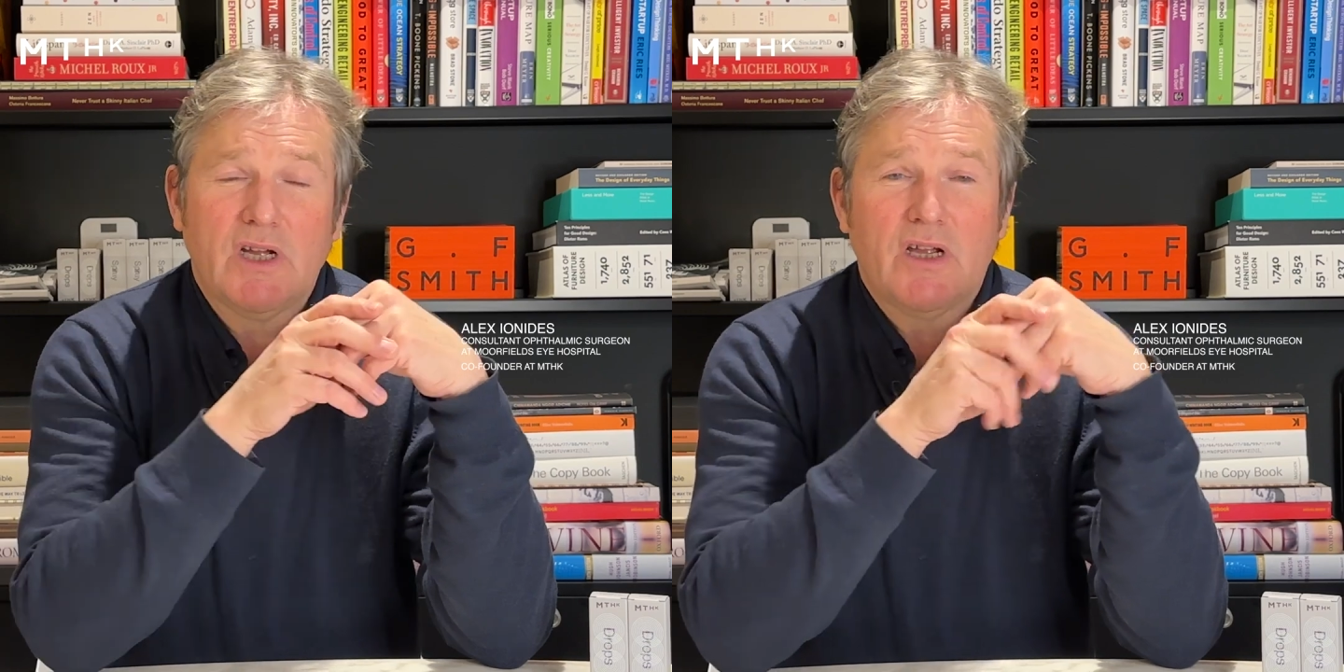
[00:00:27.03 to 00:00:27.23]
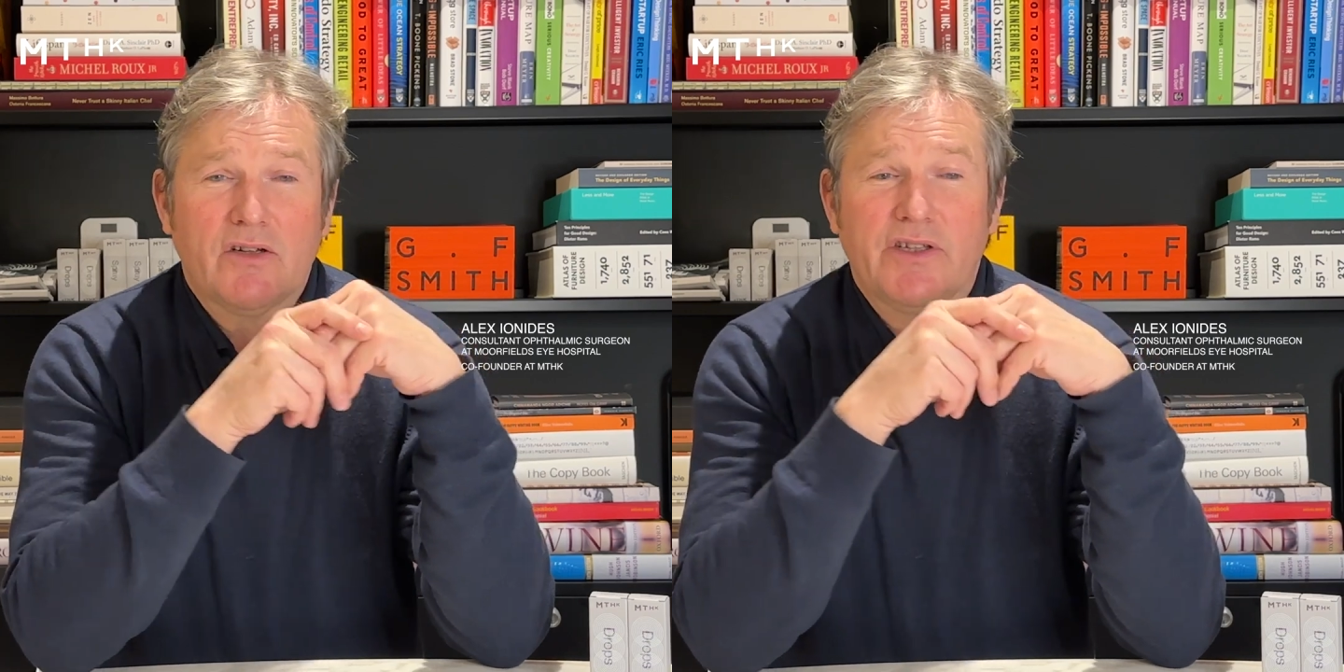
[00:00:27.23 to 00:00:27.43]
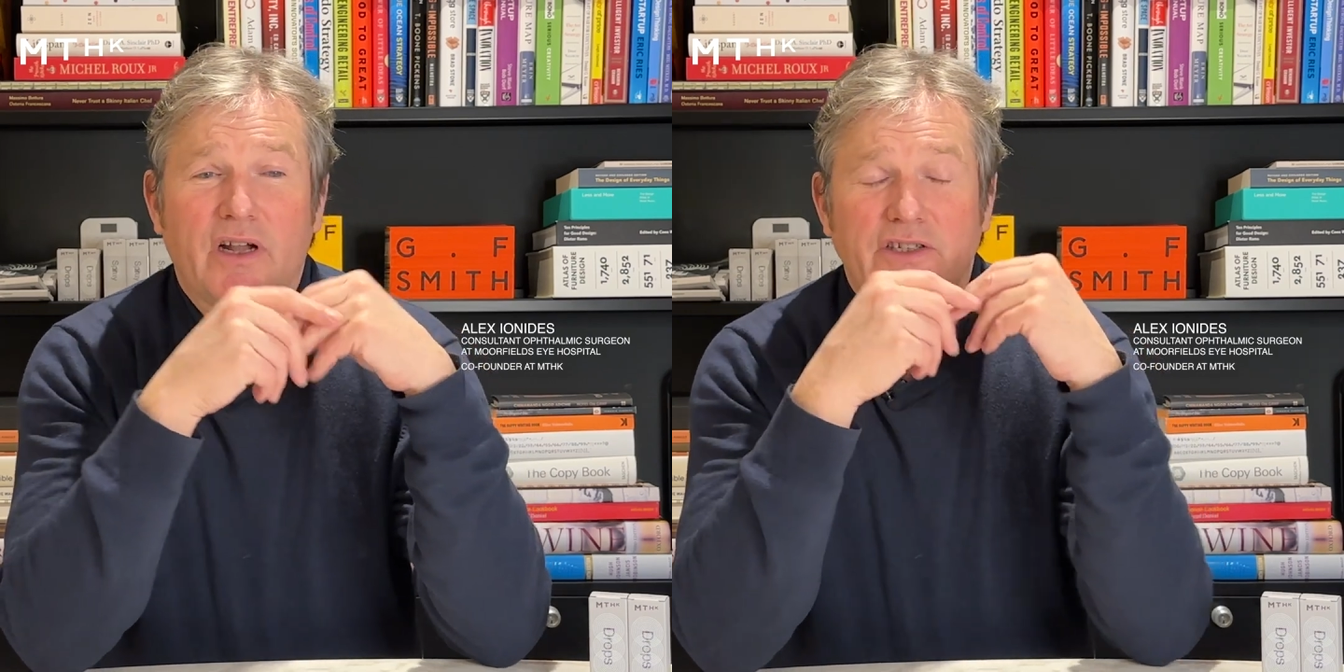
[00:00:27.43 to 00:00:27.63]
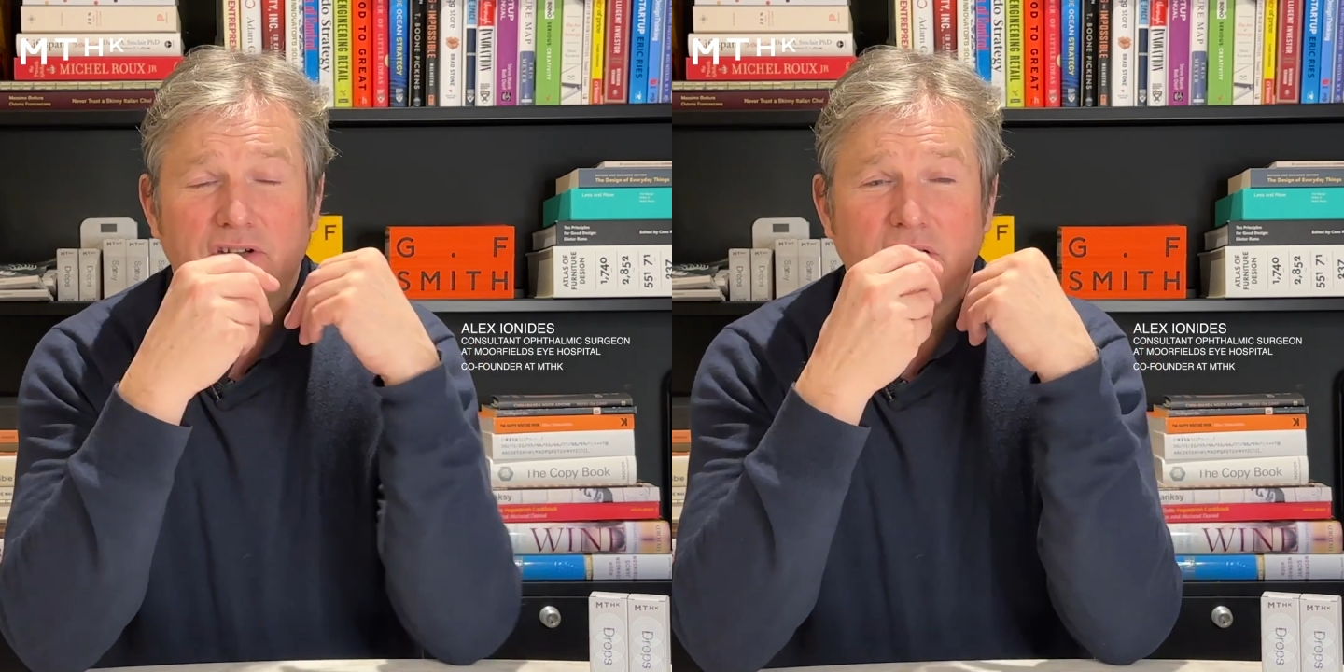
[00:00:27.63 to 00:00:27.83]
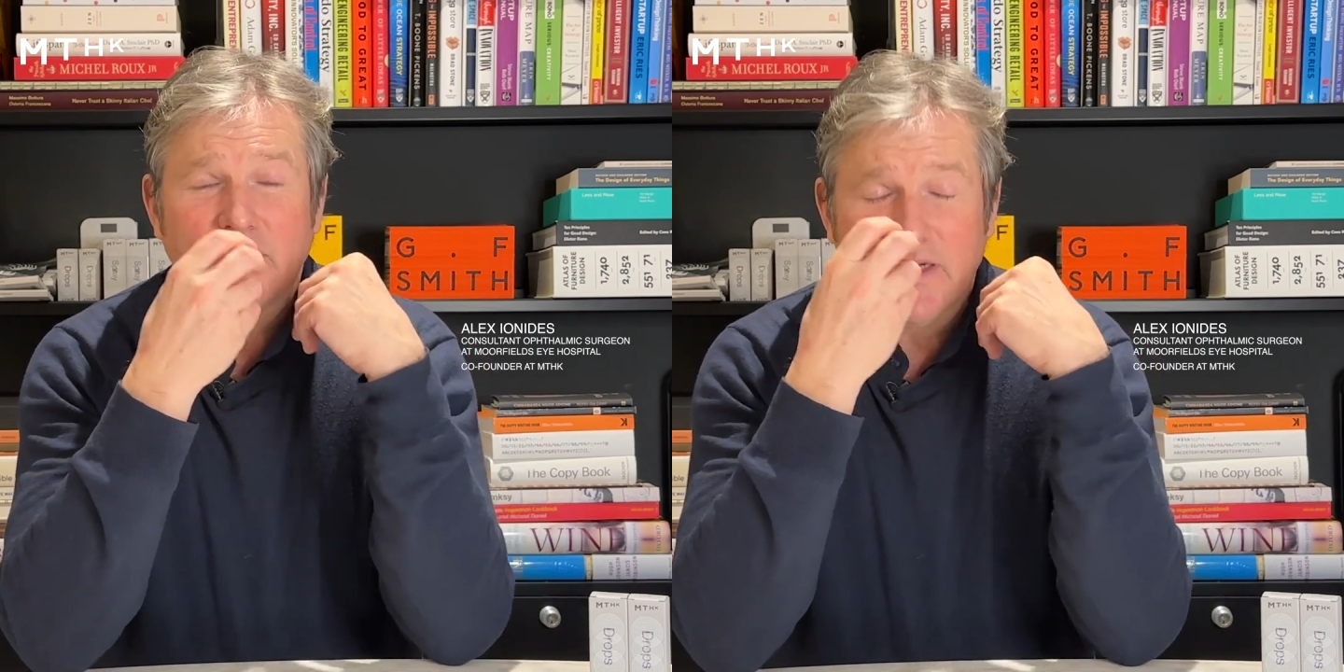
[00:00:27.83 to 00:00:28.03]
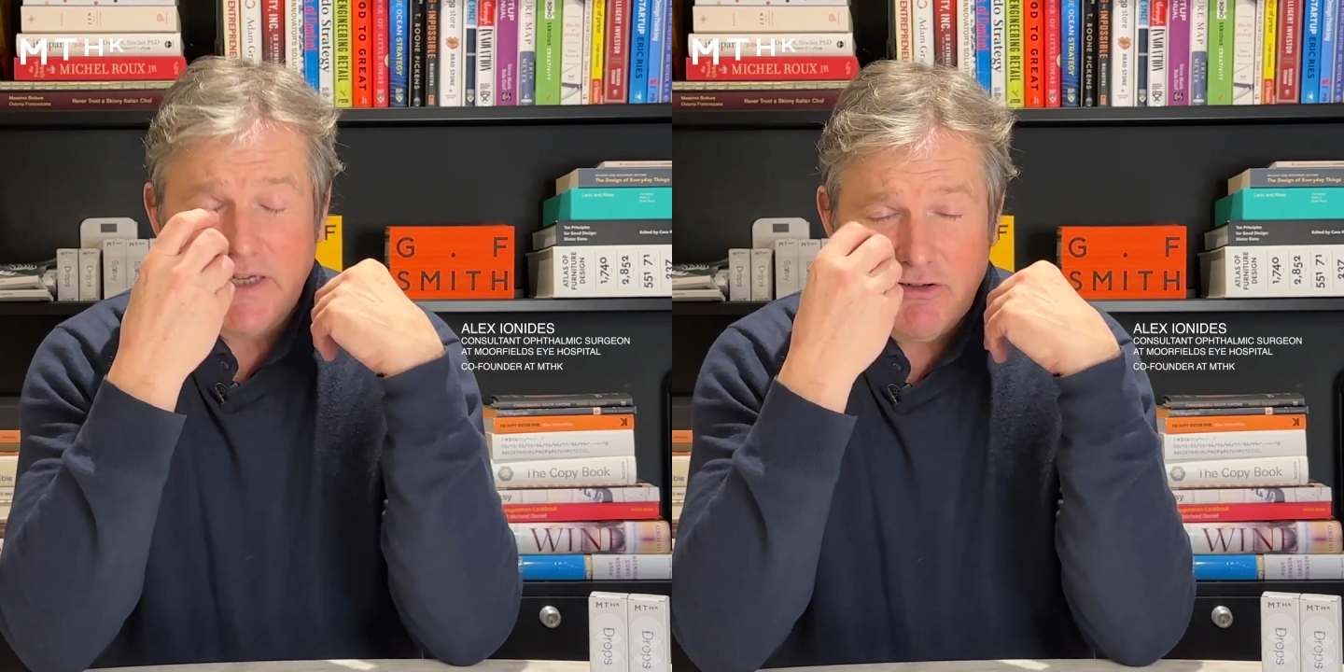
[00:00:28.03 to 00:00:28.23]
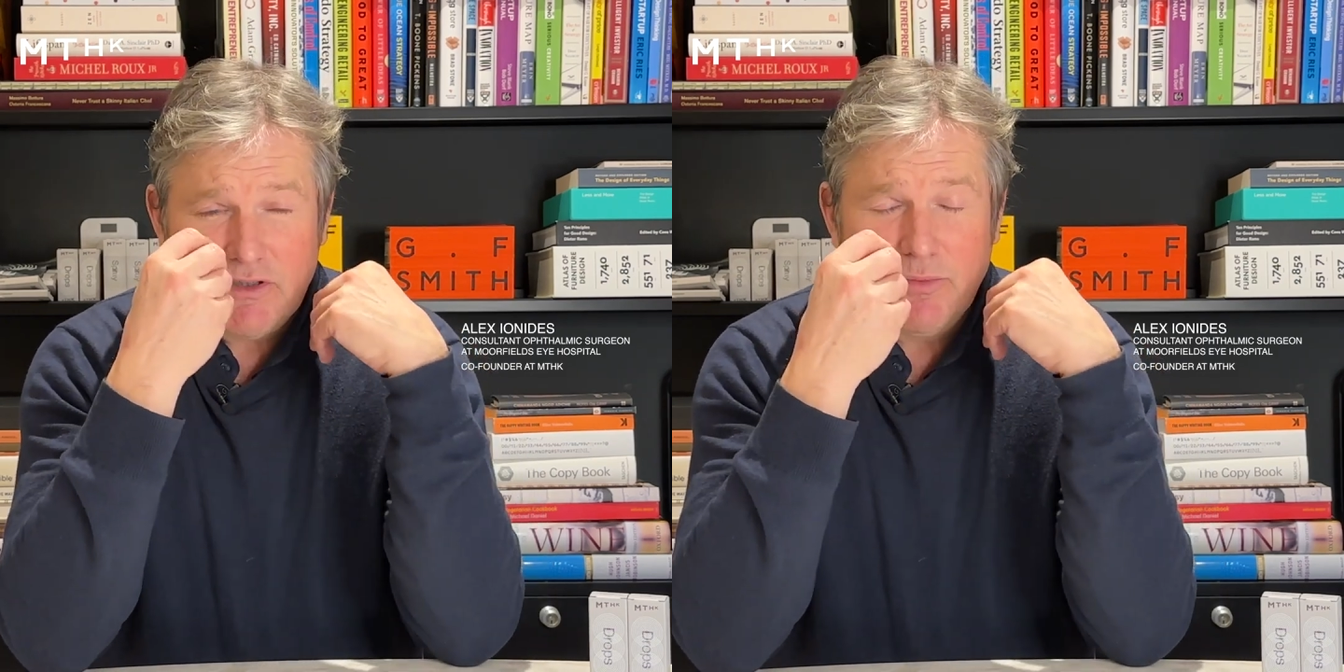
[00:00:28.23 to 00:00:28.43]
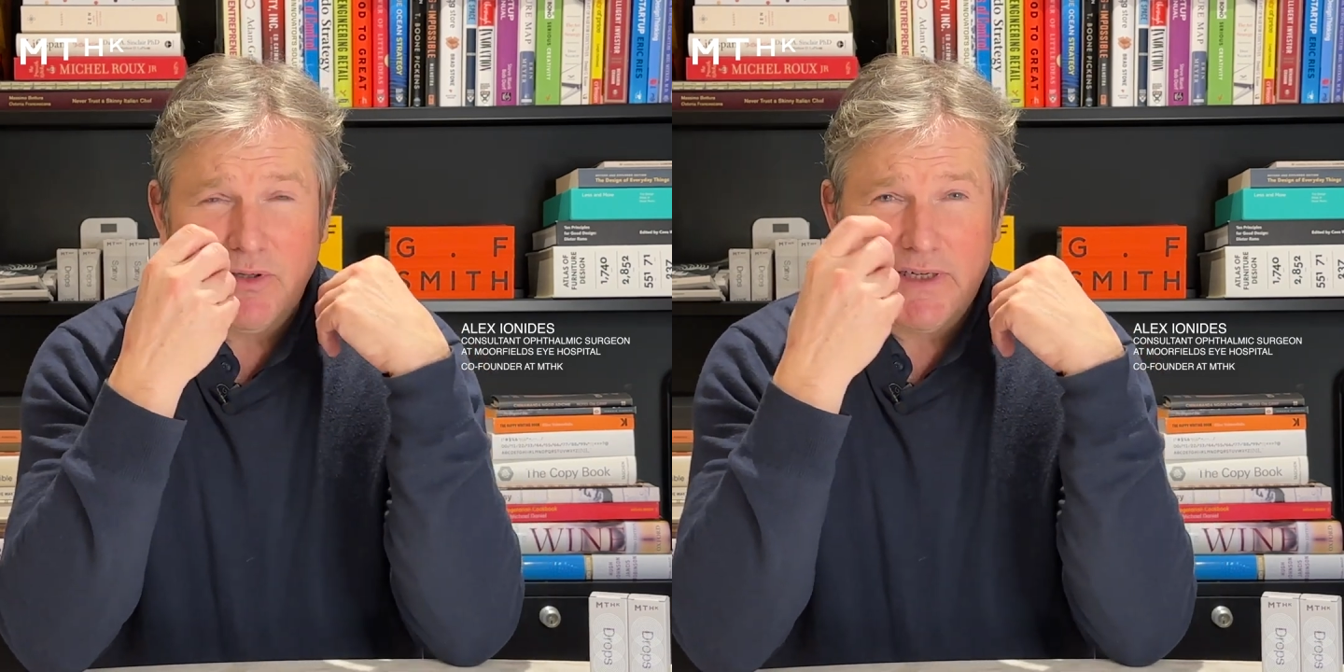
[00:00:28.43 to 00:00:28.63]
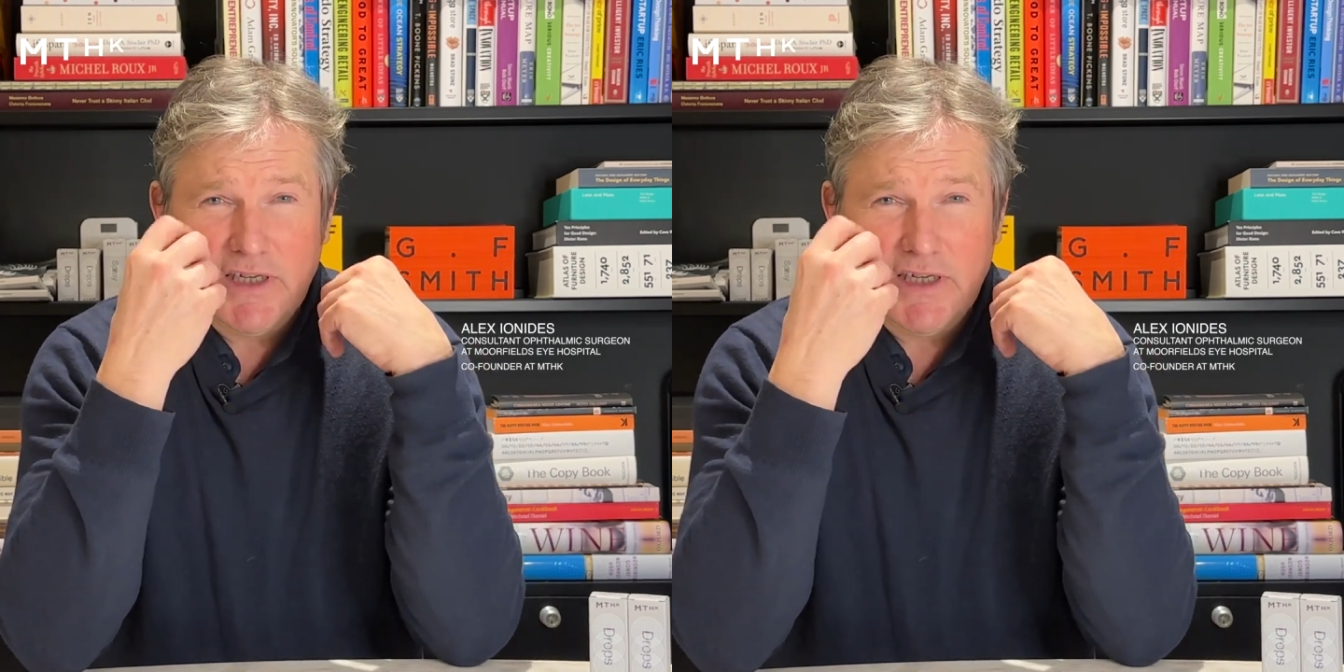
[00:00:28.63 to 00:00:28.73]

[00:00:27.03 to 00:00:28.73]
because the eyes start to get irritable and